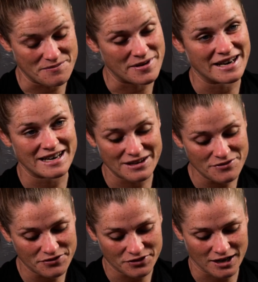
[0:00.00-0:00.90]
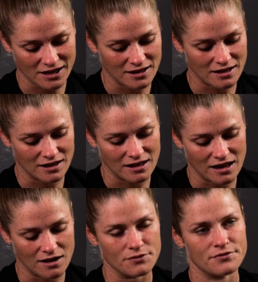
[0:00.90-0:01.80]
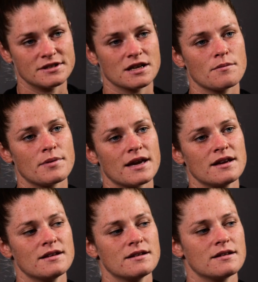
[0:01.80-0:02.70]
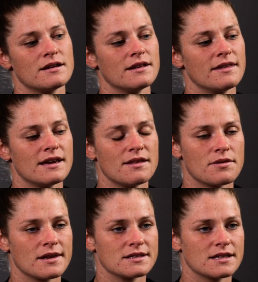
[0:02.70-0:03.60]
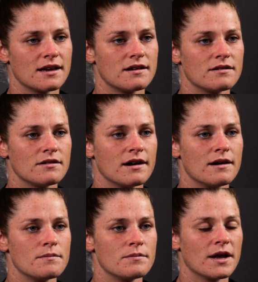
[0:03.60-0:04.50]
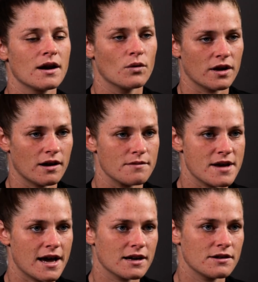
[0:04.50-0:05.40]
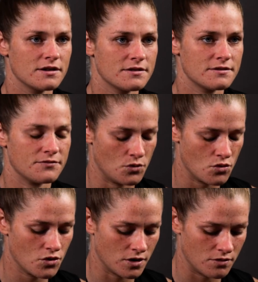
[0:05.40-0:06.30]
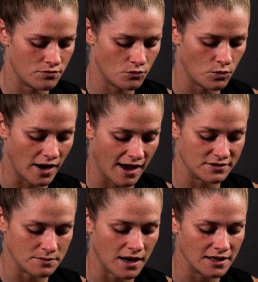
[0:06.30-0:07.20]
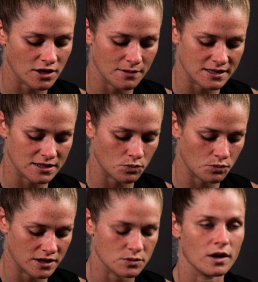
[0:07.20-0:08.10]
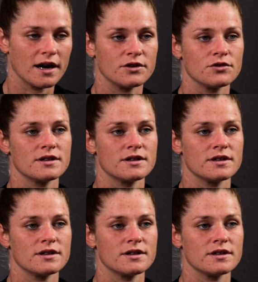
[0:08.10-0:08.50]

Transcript: competitive. Like I, I love to compete, and they're the things that um, that I want to come back for. And when I have some hard times, that's that's why I do